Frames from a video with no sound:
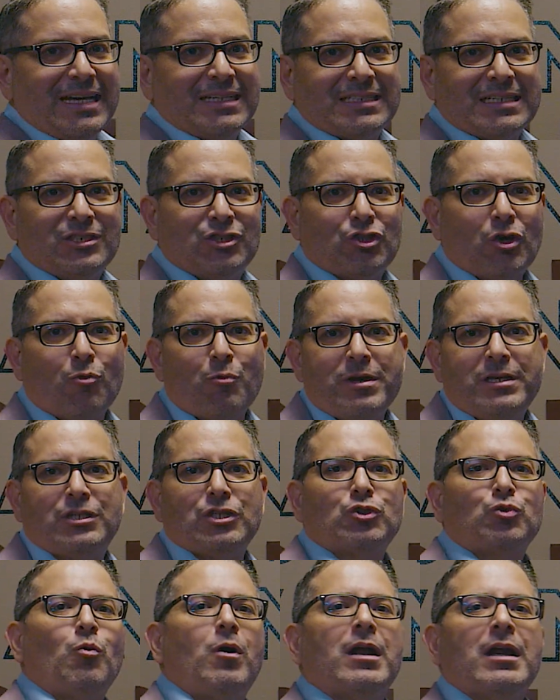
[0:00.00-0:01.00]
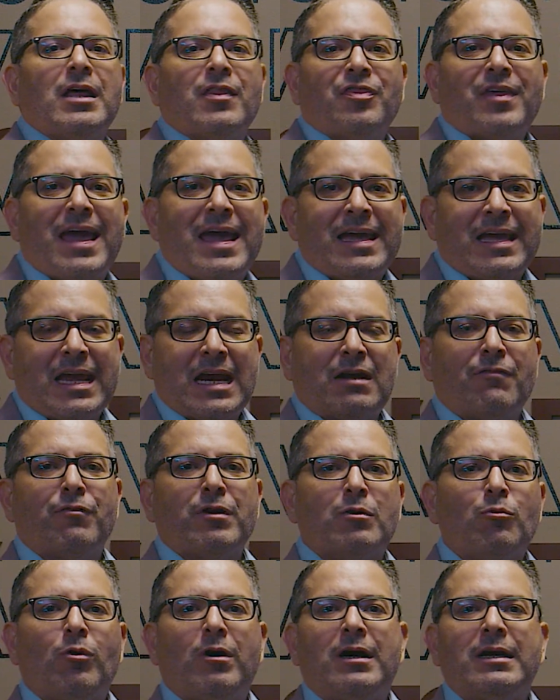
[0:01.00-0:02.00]
And so we just want to thank
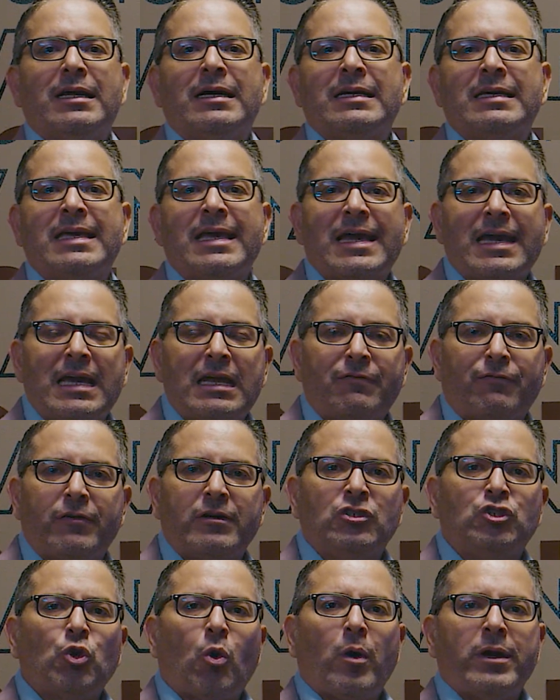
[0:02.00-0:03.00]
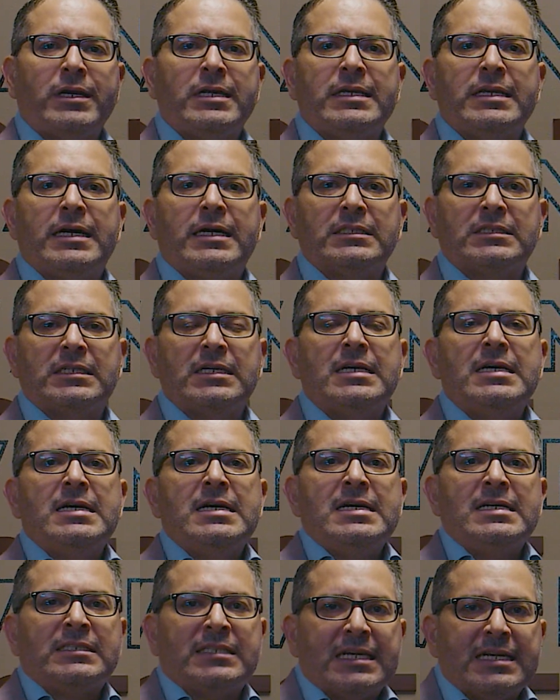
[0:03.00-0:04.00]
everyone again for joining us
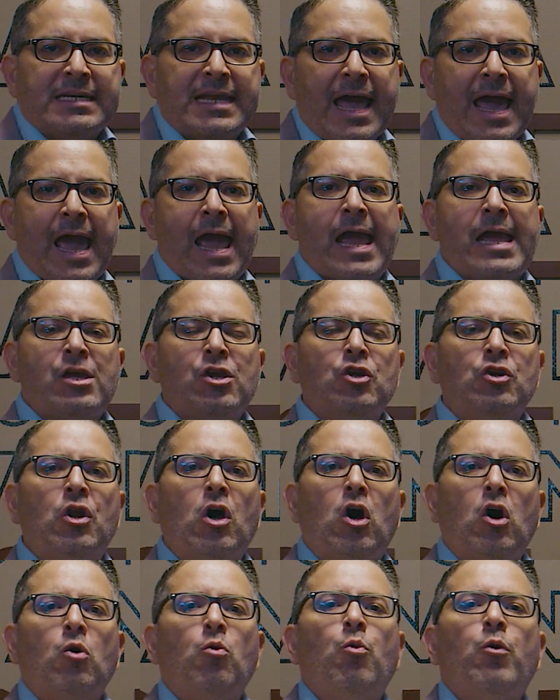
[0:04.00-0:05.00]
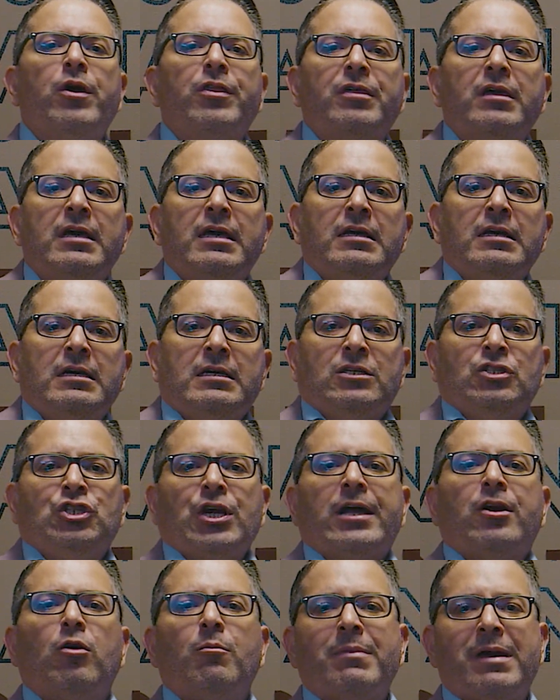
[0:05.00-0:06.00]
today. With
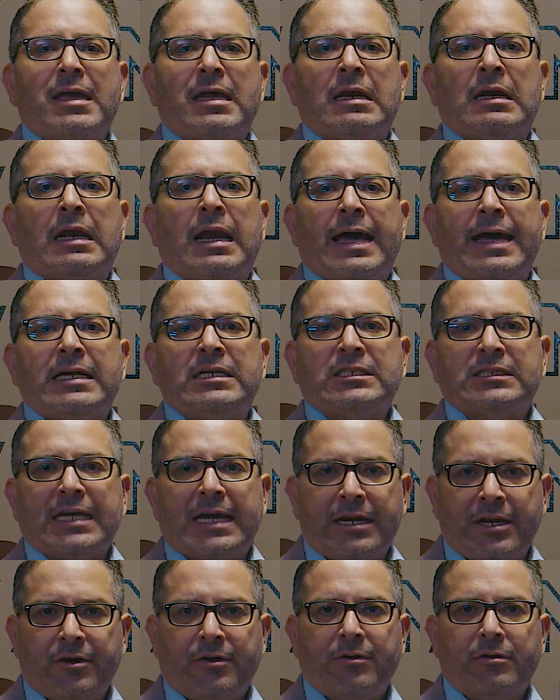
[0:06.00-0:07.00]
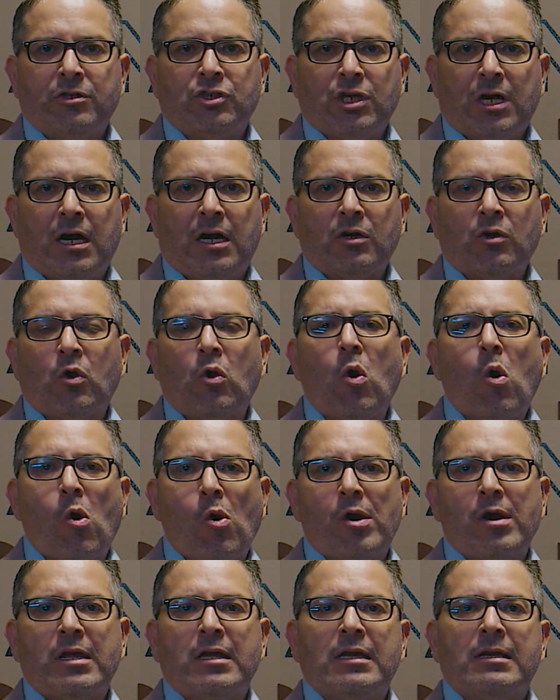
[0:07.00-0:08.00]
gentlemen like Senator John
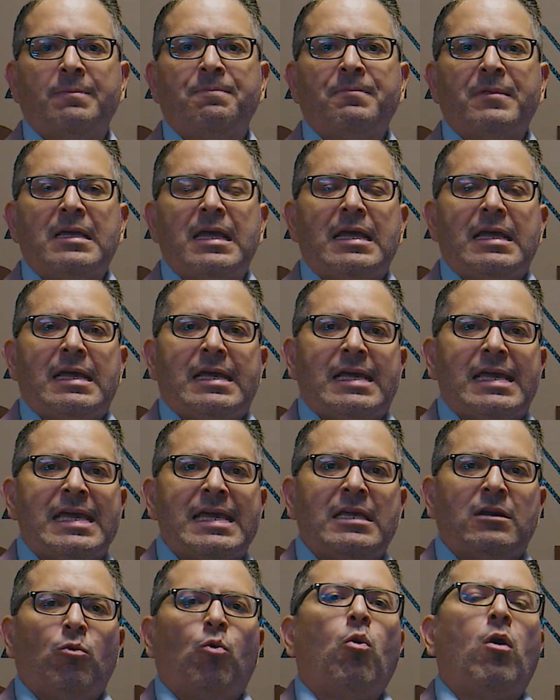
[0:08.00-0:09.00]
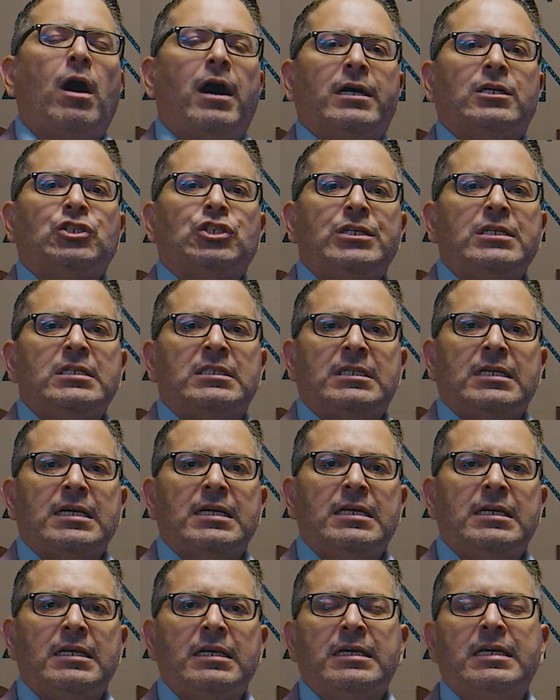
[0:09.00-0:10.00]
Cornyn in Washington,
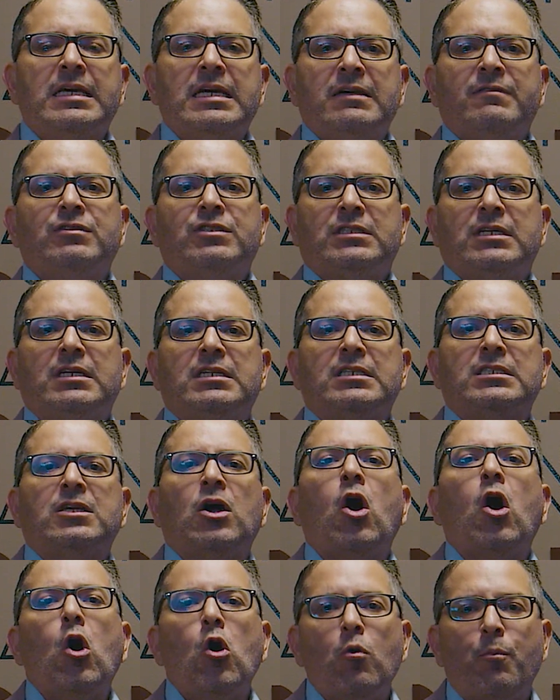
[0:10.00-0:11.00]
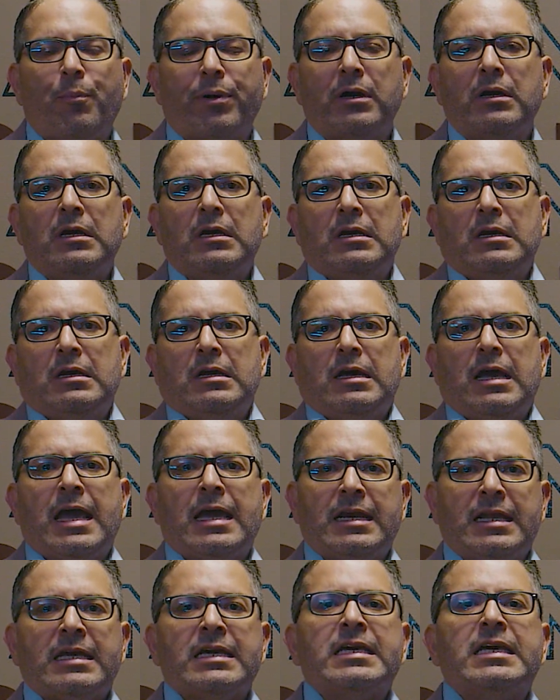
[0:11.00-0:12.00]
it gives us hope and
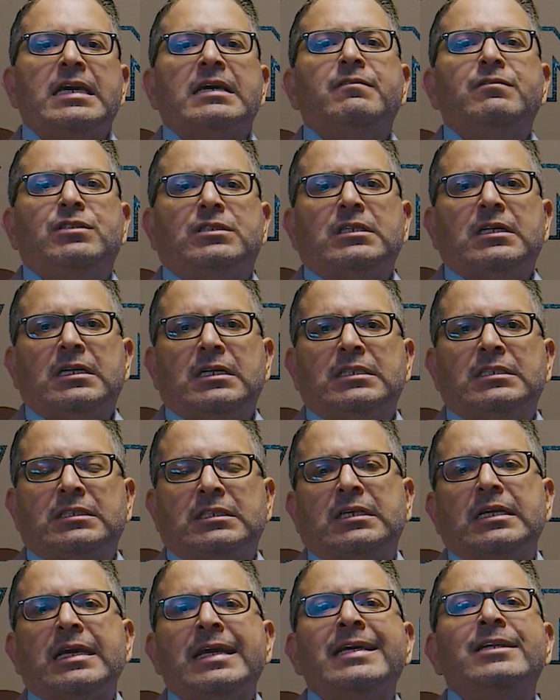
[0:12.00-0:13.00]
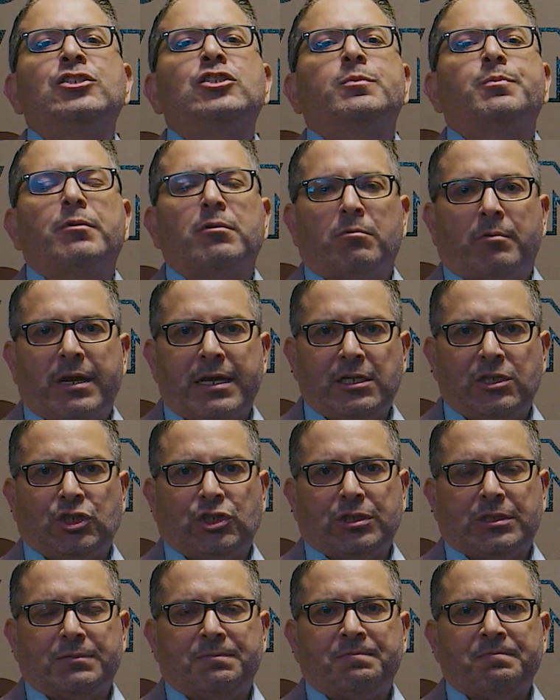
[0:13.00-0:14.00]
it gives us
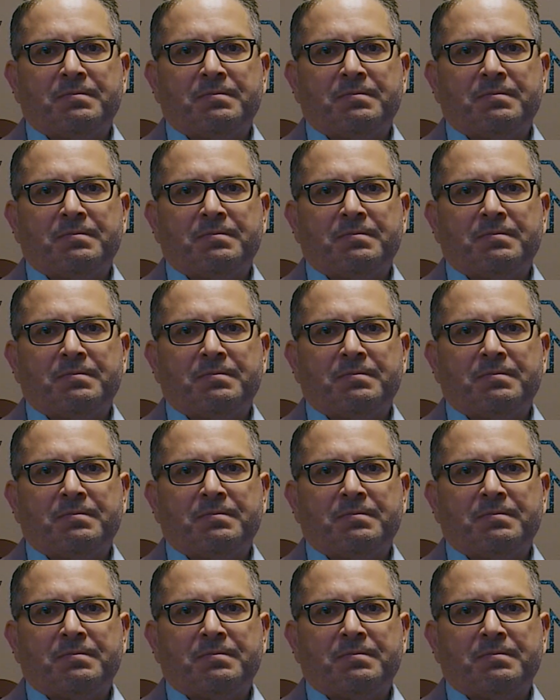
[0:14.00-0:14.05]
inspiration